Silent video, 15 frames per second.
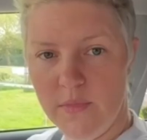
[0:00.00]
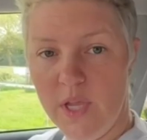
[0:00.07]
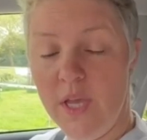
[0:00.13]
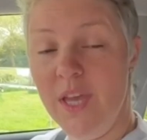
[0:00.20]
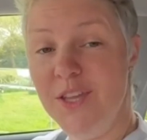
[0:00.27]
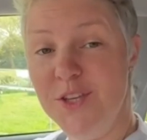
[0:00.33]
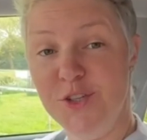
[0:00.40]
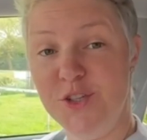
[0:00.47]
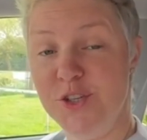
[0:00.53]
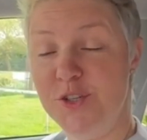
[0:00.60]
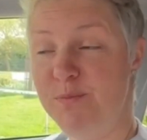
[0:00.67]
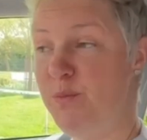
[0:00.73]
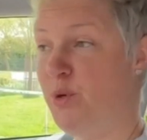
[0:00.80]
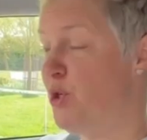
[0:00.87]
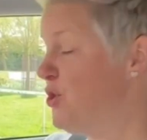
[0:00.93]
You
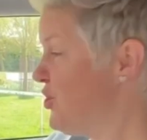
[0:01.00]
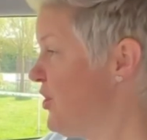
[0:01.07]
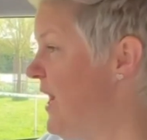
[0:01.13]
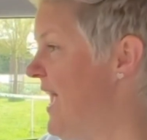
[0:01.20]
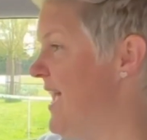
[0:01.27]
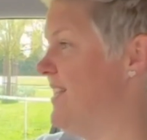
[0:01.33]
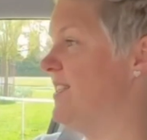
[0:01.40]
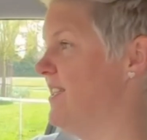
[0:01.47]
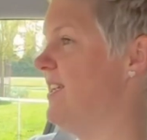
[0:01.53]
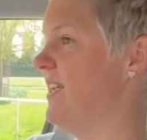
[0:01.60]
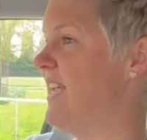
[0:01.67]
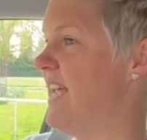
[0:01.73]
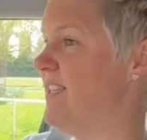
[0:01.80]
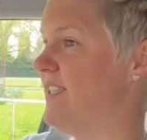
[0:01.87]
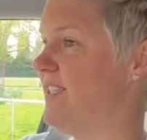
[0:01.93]
just push your head
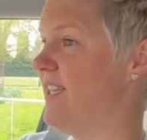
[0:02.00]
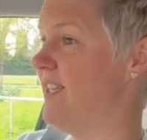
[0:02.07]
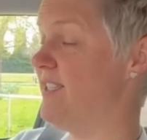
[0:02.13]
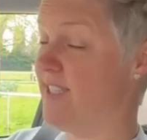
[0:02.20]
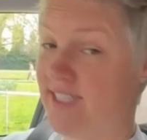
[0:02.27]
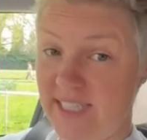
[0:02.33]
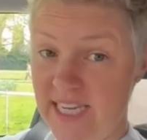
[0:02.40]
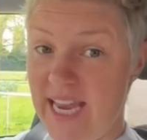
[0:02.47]
against it to see